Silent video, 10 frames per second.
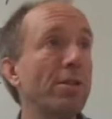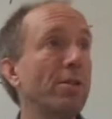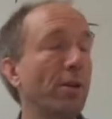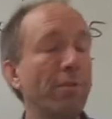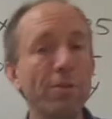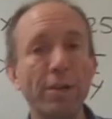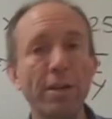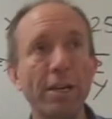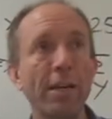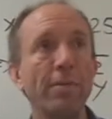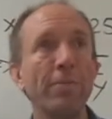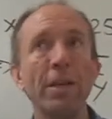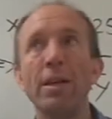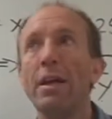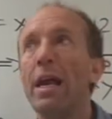the surface area.
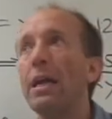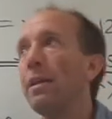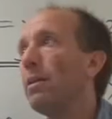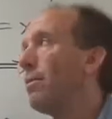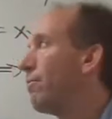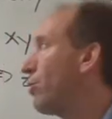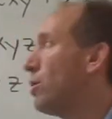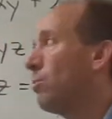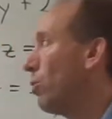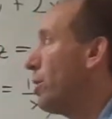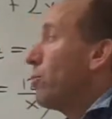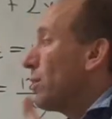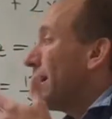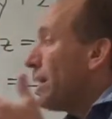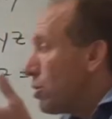And uh, furthermore, there
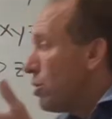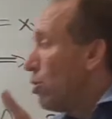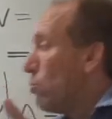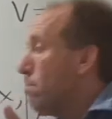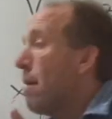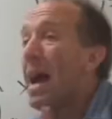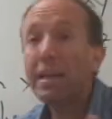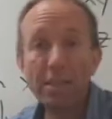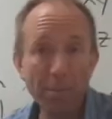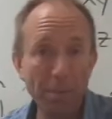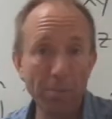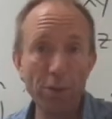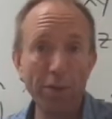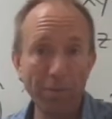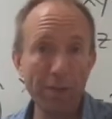really is no maximum
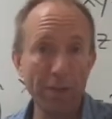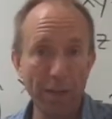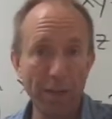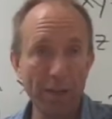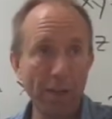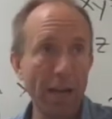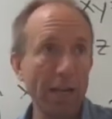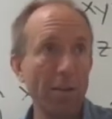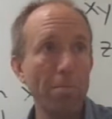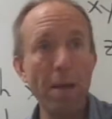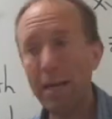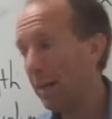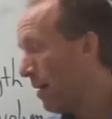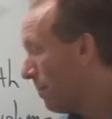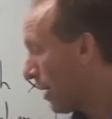surface area that I could make.
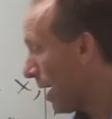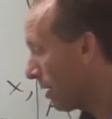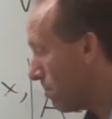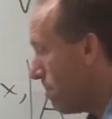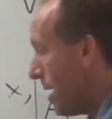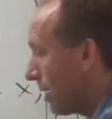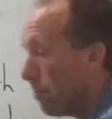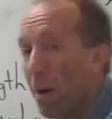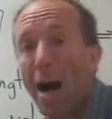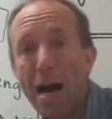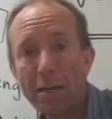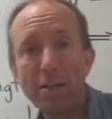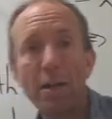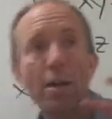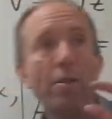I could make a
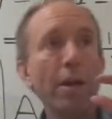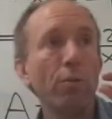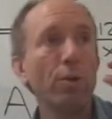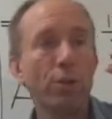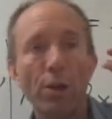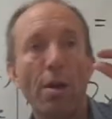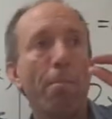box that was